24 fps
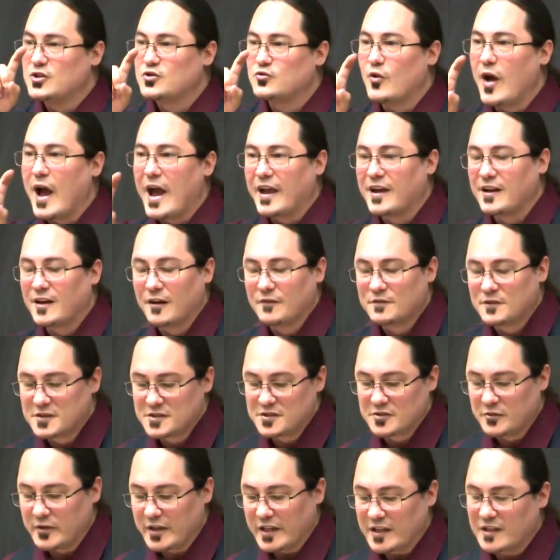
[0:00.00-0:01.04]
and drag it off the
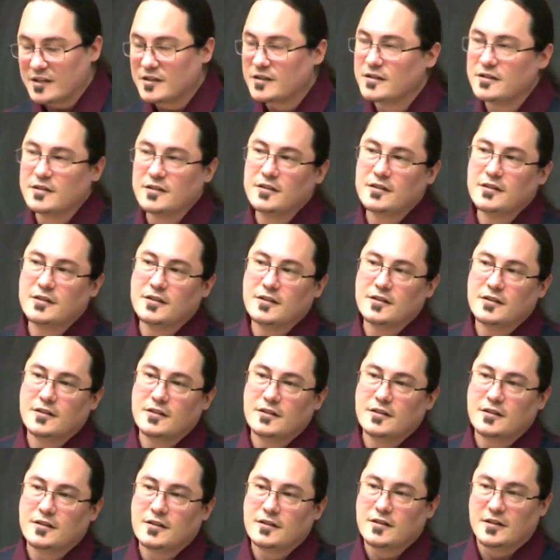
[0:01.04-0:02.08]
screen.
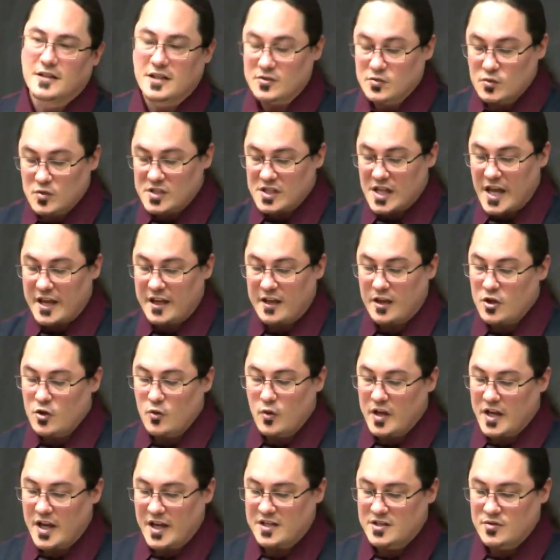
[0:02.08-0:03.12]
This was like you
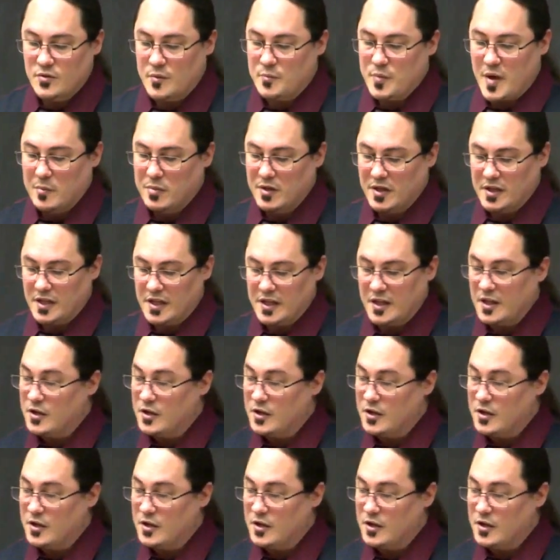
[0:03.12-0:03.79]
connect to it publicly.